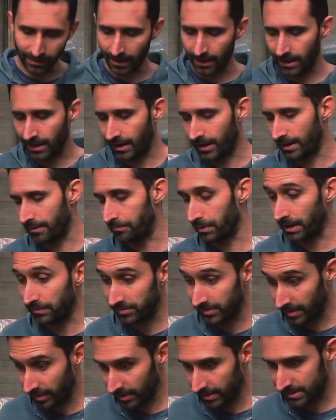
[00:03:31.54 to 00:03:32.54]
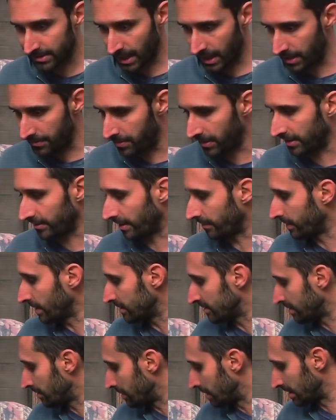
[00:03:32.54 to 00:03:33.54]
Uh, but I'm still excited because I've
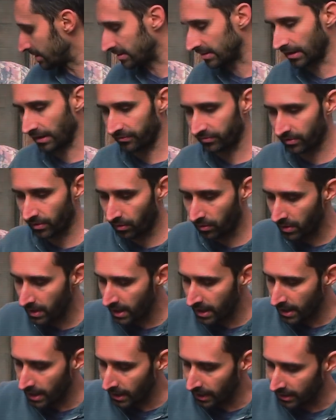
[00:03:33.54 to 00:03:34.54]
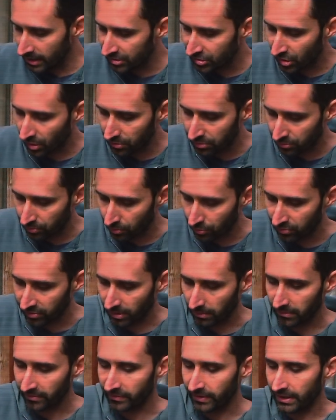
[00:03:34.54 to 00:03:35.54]
got some of this stuff. So let's go through
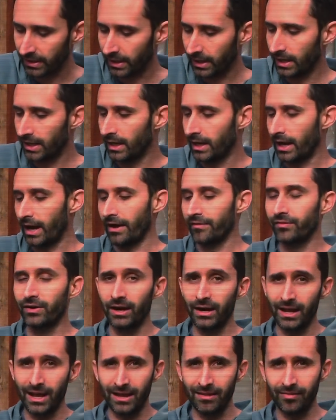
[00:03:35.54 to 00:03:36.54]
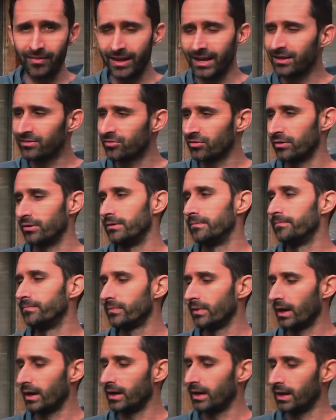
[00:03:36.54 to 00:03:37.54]
some of it. Uh, I've got a lantern.
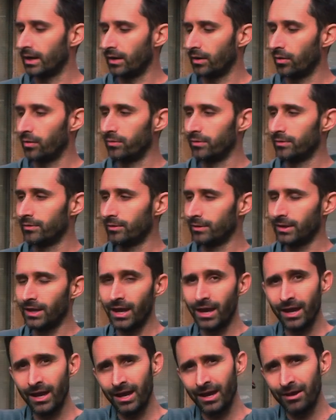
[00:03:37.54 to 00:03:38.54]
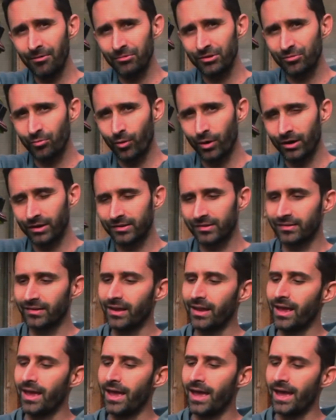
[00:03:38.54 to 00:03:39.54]
Uh, yay, which works.
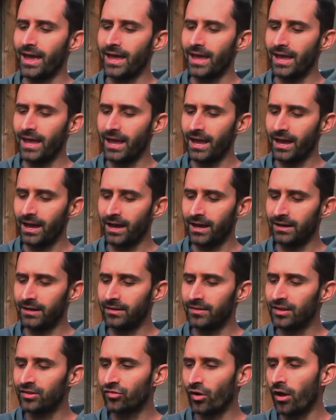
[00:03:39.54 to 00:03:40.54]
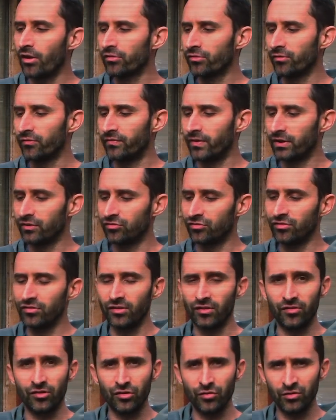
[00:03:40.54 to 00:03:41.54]
And this also functions
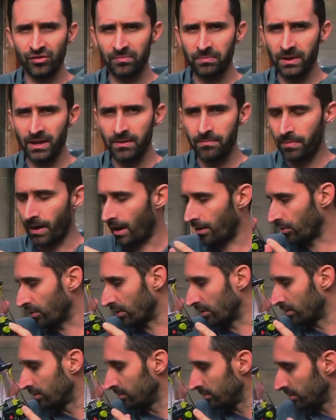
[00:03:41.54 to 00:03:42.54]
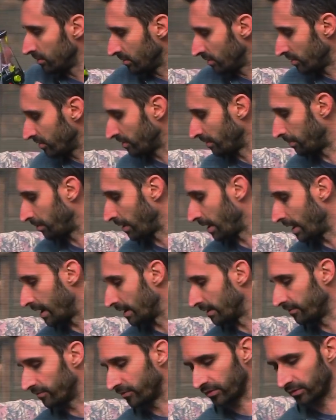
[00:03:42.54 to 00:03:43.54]
as a USB power
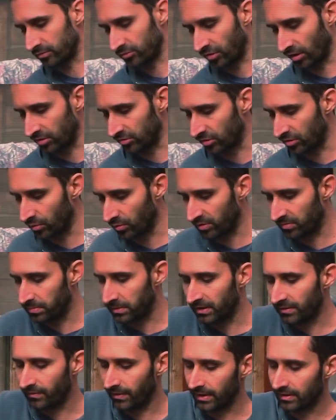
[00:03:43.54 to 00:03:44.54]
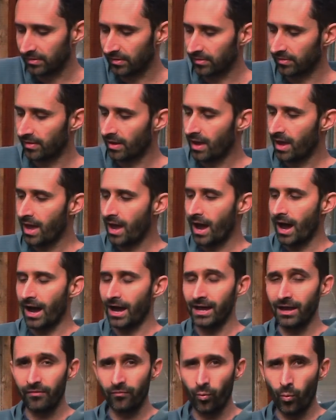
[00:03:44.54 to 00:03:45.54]
supply for charging USB devices. I
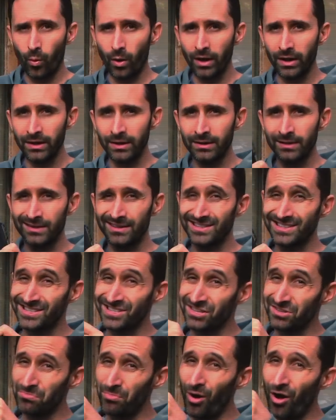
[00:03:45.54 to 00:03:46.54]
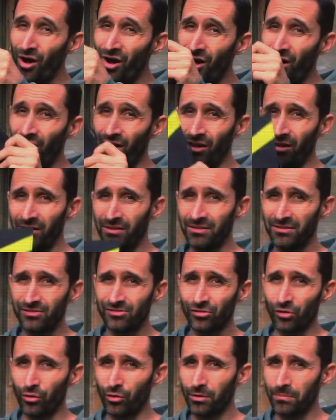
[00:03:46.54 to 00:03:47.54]
have one small
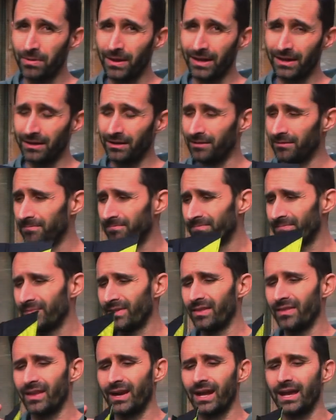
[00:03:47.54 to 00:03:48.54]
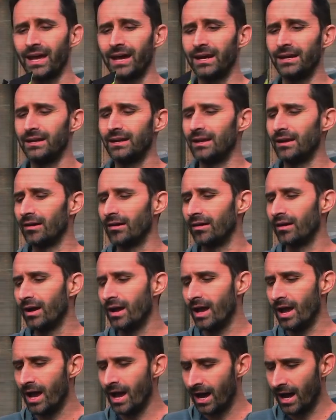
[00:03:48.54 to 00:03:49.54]
solar panel that I had in here.
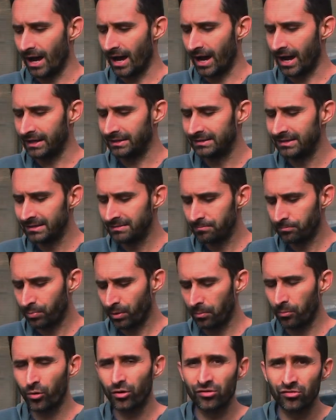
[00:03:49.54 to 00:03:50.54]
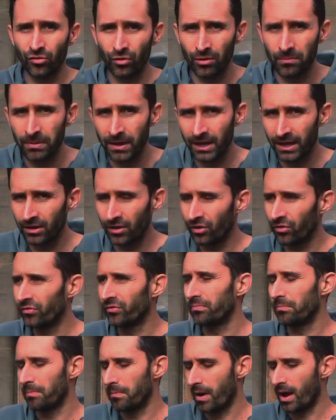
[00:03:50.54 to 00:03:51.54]
I didn't put more solar
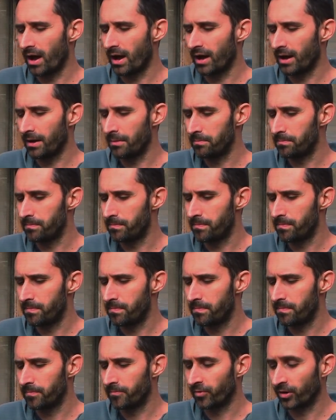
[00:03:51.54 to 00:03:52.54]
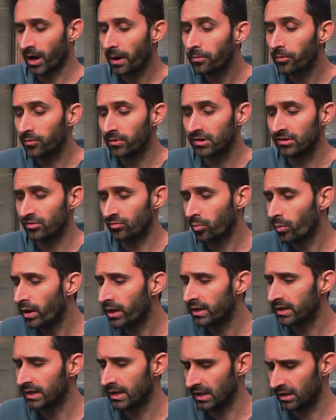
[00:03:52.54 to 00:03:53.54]
panels uh, for a couple of reasons.
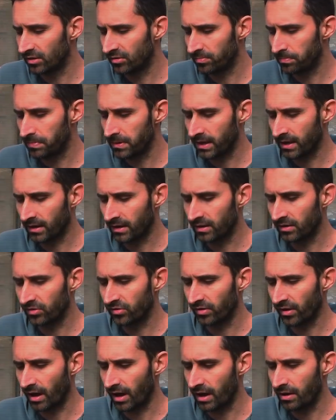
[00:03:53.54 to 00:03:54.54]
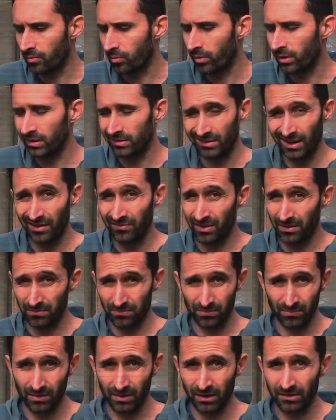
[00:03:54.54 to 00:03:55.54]
One is because I wanted to have
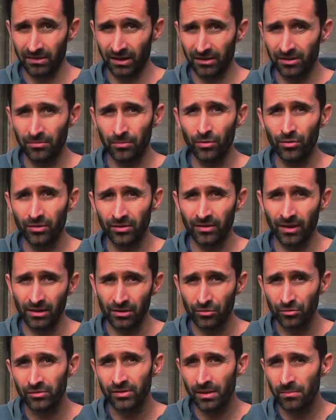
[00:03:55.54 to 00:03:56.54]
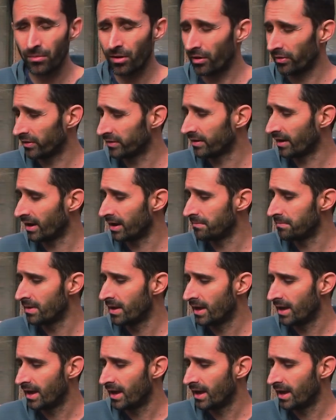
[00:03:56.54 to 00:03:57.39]
them accessible because I use them all the time.